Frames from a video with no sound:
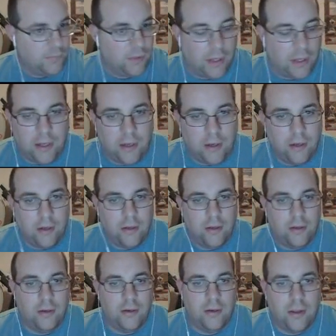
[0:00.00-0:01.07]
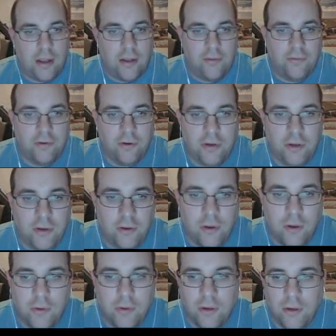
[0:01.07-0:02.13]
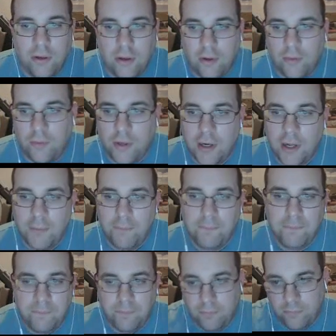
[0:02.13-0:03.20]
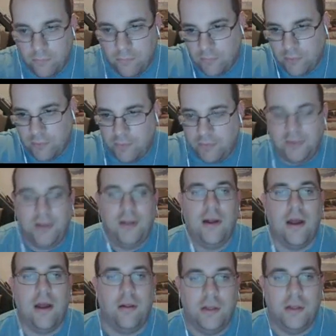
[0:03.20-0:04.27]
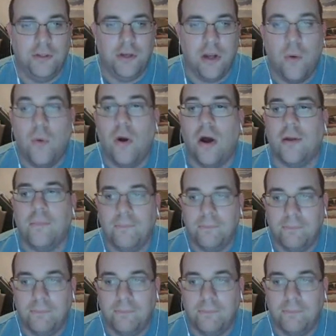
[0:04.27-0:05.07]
And after you hold it up, let me see it. I'll let you go on.